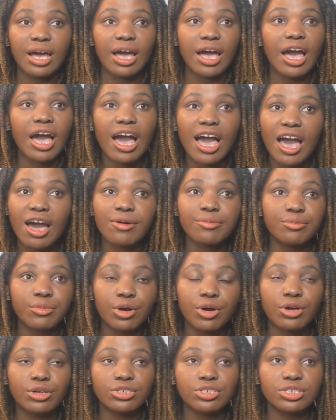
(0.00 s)
how
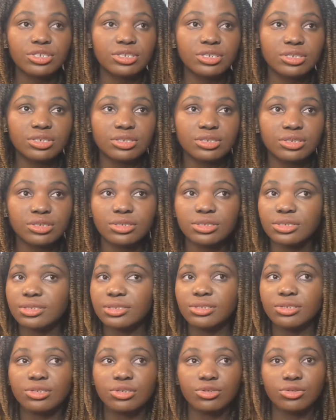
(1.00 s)
much
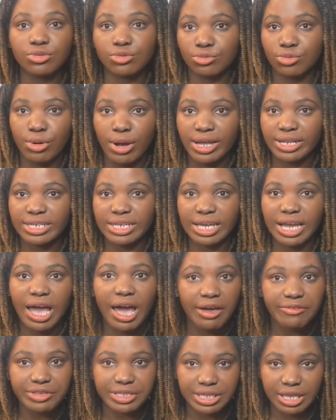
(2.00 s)
Gwanhee
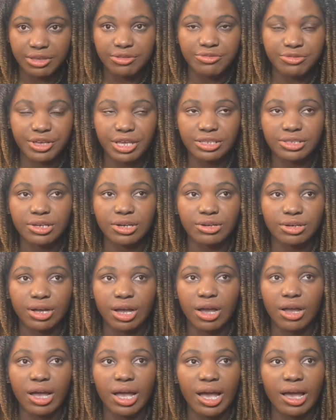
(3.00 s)
have an effect on
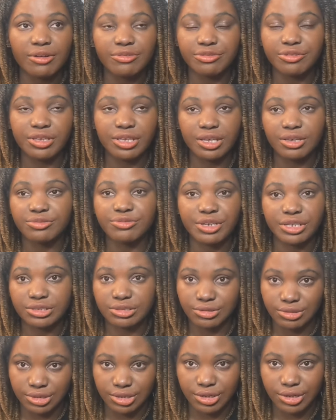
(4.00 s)

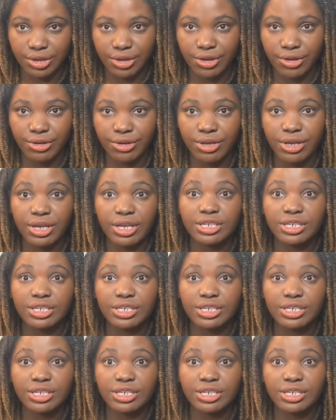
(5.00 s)
effect on her.